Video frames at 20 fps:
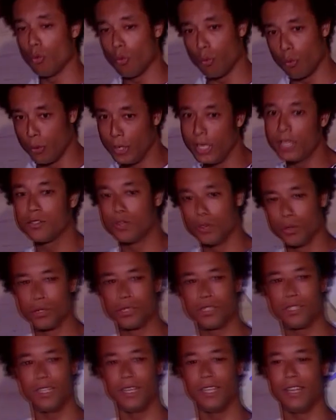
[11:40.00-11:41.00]
we too
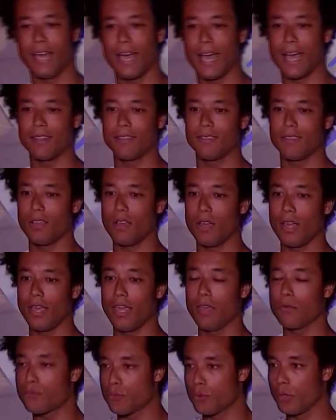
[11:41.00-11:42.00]
see that
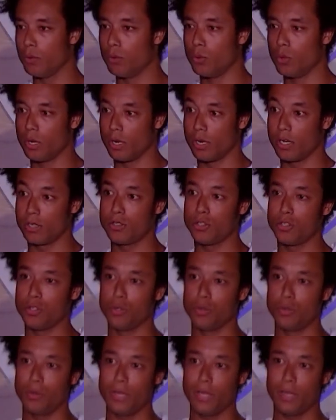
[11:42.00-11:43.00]
if we were
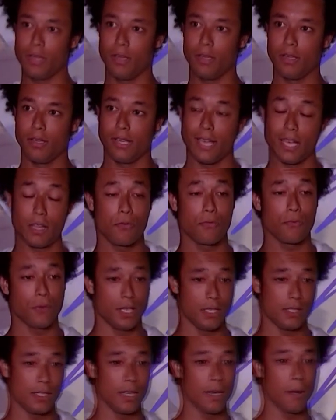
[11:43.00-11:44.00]
to get
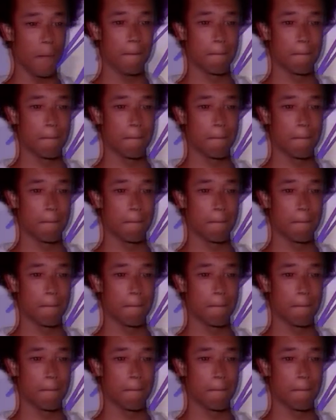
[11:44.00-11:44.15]
fees in,